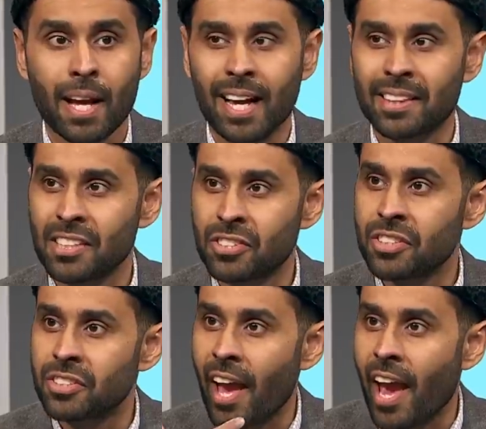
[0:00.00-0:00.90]
And there's
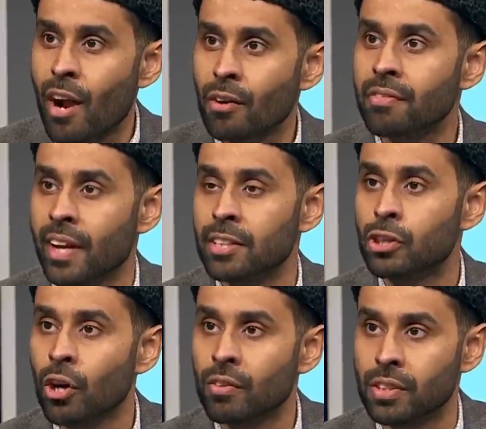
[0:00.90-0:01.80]
just air of
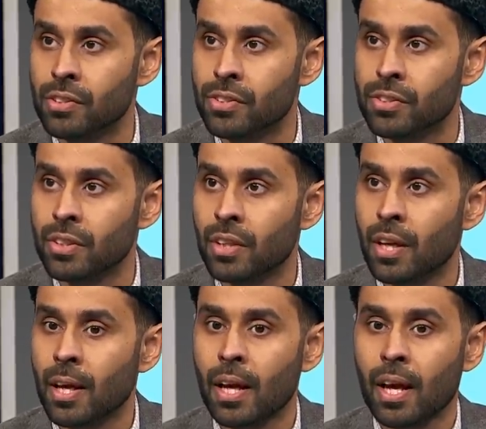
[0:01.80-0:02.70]
intolerance.
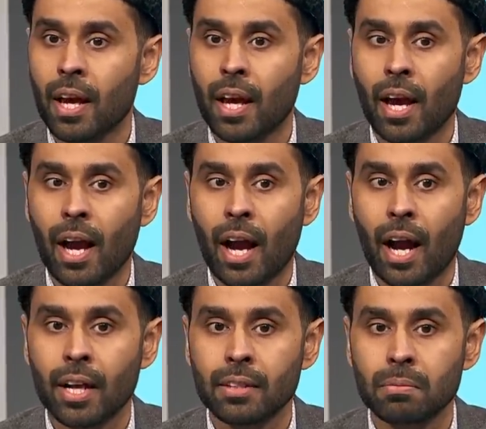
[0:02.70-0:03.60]

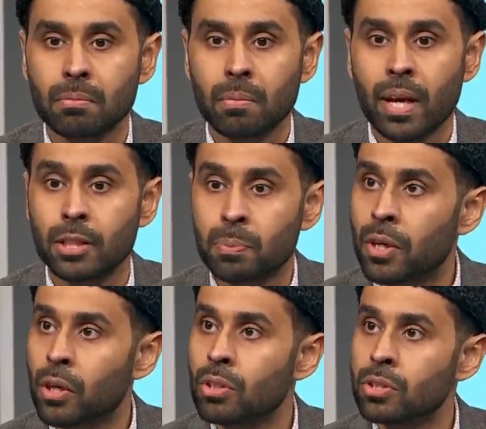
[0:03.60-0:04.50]
And it's
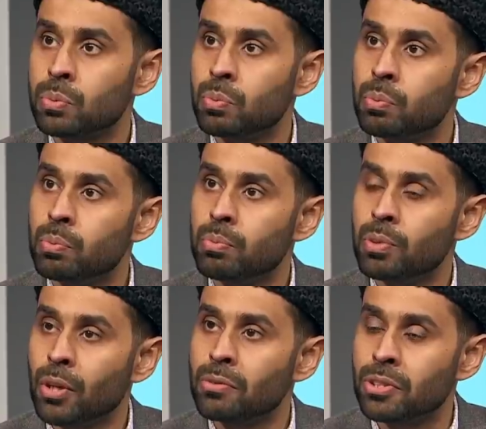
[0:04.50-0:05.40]
because,
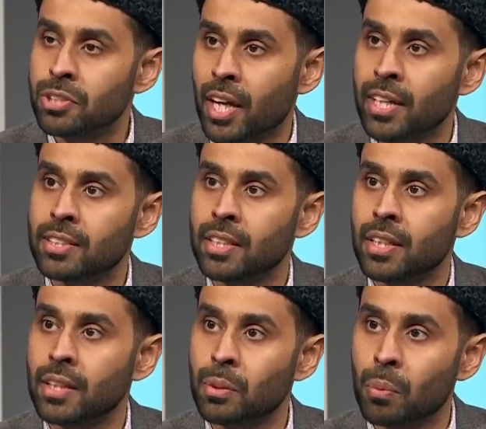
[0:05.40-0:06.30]
you know,
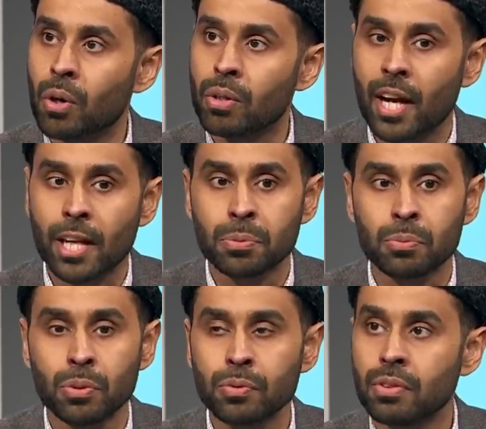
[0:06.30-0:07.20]
society, the world has
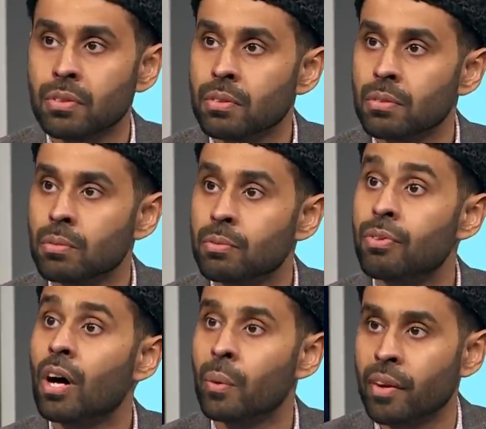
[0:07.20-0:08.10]
moved
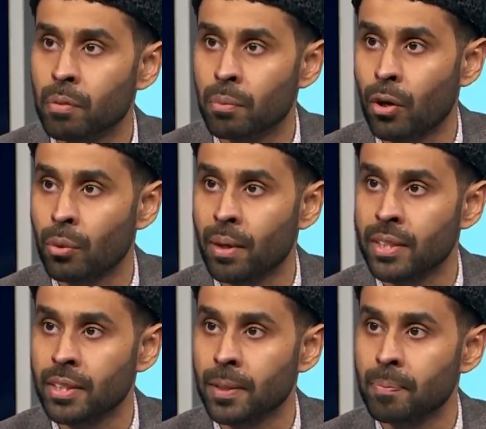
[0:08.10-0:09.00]
far away from God
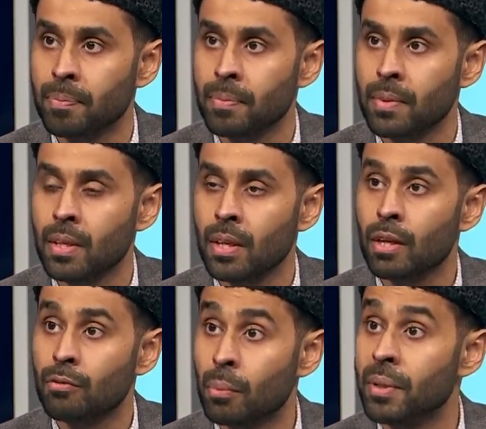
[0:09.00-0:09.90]
Almighty,
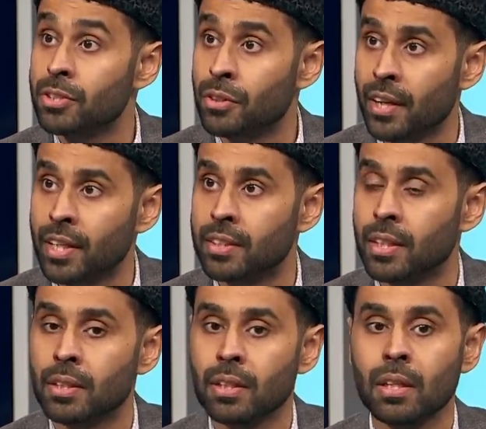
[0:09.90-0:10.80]
from its
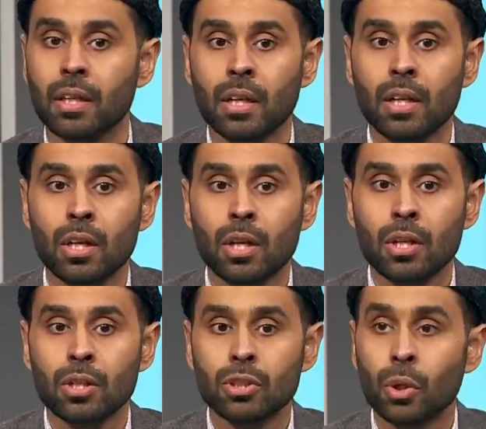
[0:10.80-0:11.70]
creator.
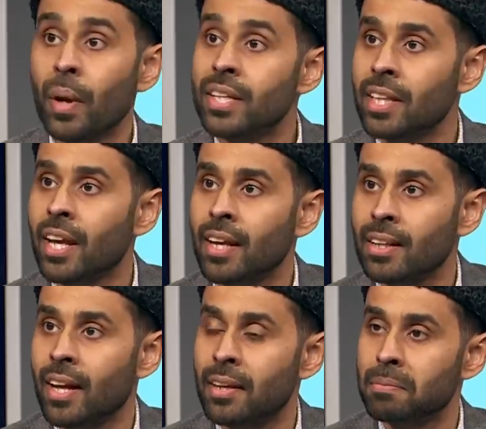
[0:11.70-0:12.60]
So we're
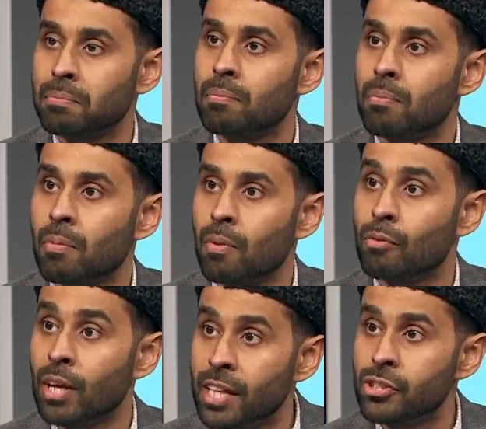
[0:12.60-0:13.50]
saying that
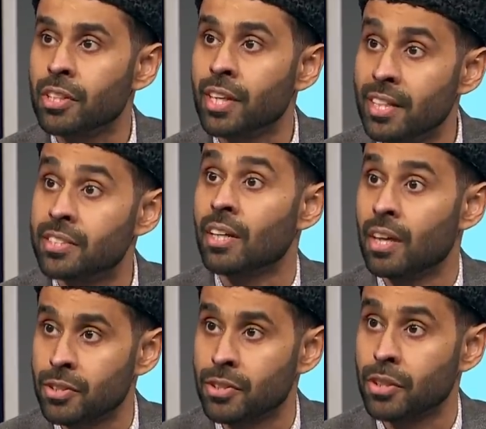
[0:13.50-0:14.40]
religion is the
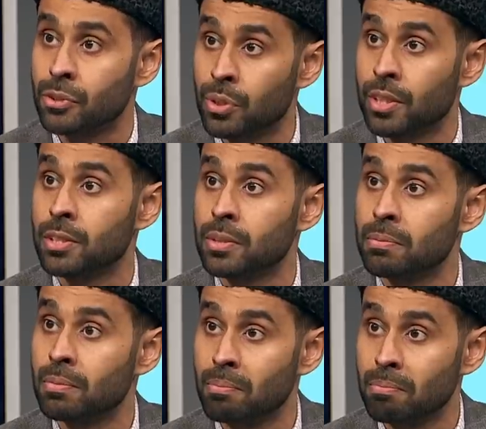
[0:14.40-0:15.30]
answer to these,